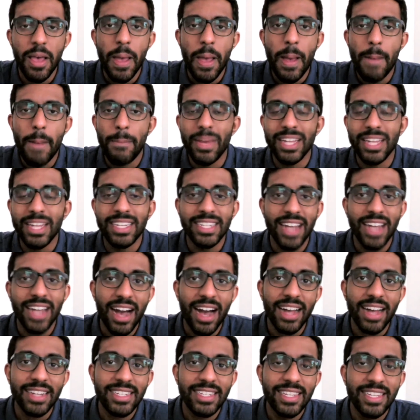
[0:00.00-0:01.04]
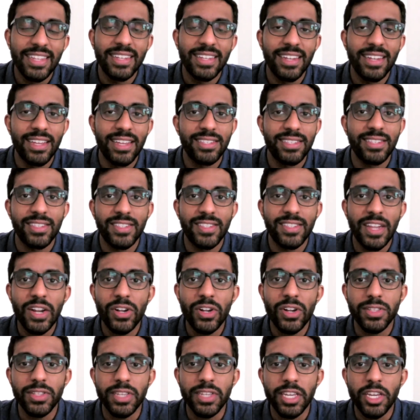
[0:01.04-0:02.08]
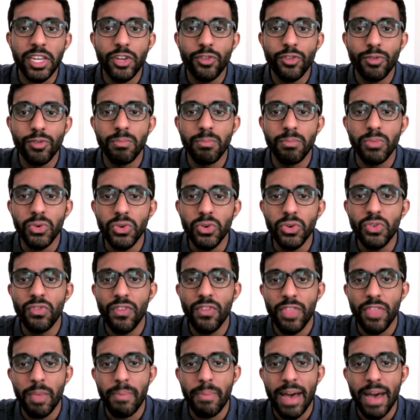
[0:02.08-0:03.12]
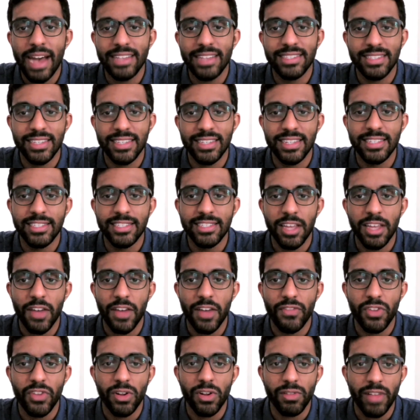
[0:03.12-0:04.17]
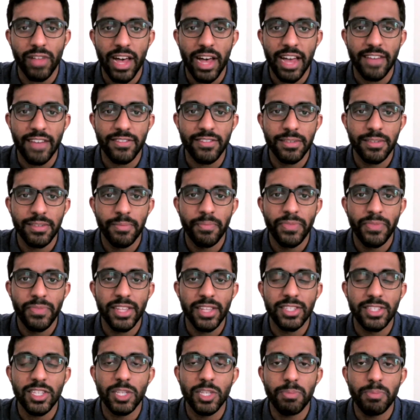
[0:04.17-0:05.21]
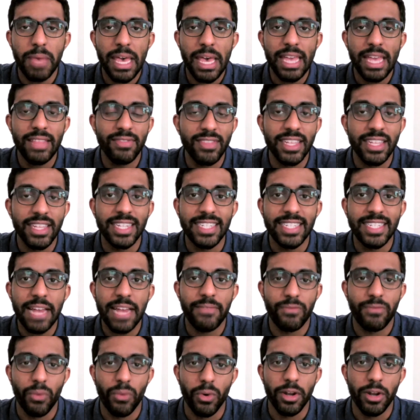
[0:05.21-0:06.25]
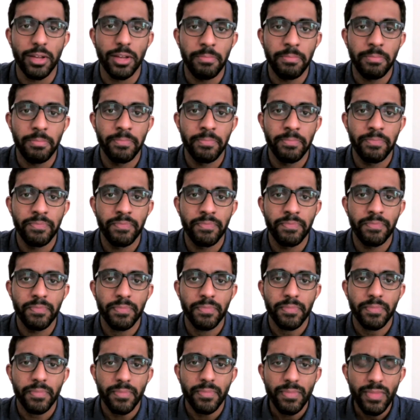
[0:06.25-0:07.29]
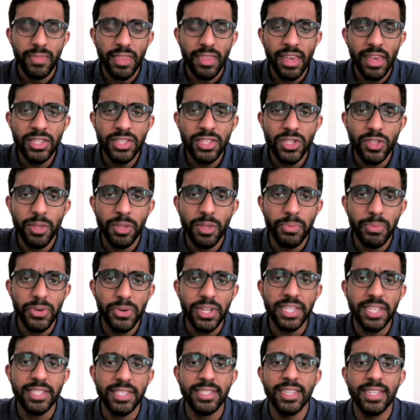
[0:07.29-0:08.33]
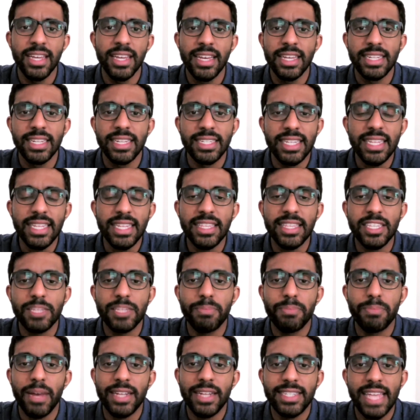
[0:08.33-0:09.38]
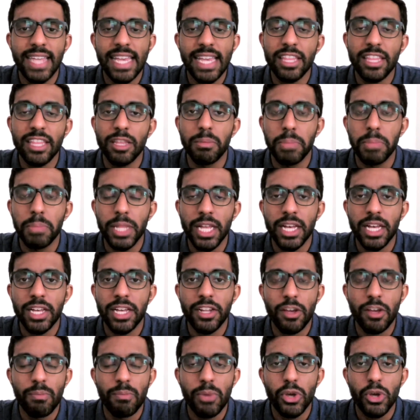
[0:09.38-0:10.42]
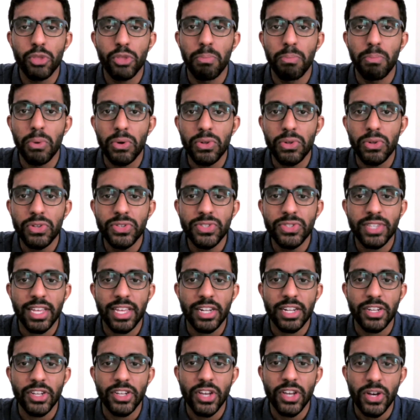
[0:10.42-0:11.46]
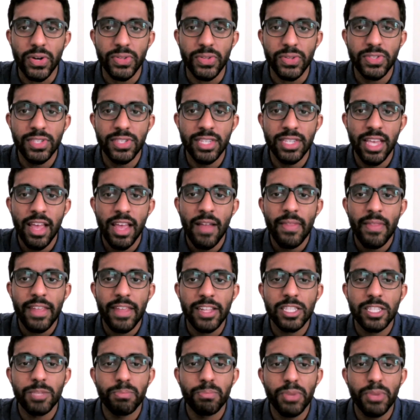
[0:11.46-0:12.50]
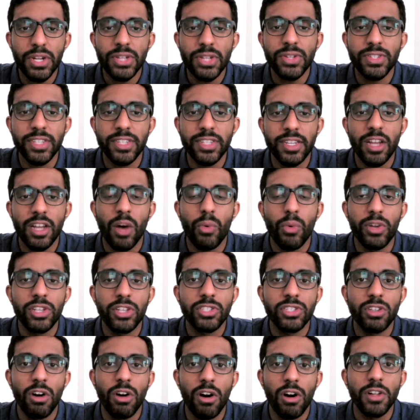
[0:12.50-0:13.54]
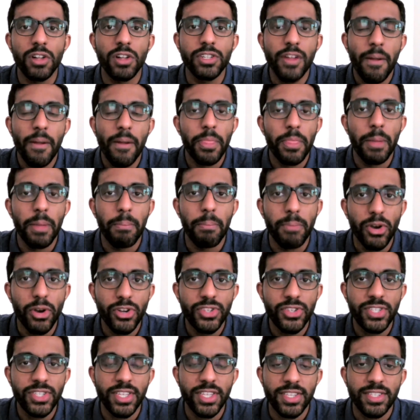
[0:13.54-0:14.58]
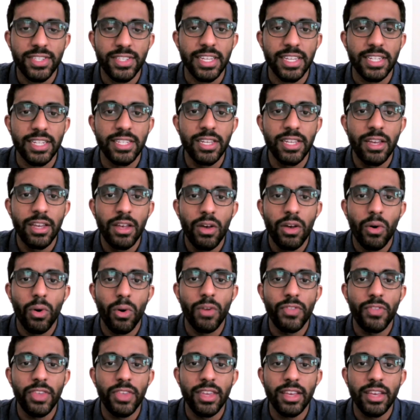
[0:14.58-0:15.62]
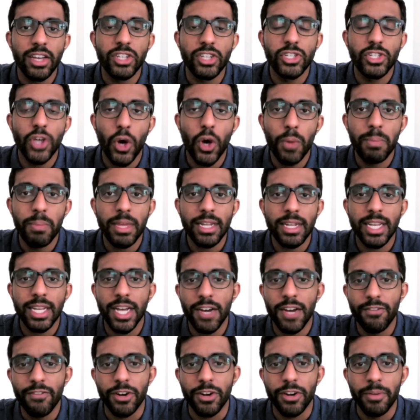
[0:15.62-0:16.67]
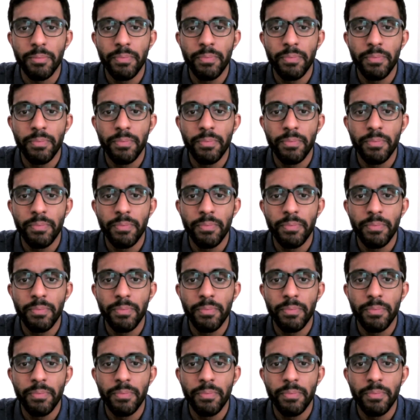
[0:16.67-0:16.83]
but not necessarily remove the past sins of their lives. It's just paying the debt for it. And so the priest did this by taking the blood of both bulls and goats and sprinkled it on what is called the mercy seat, or the atonement cover.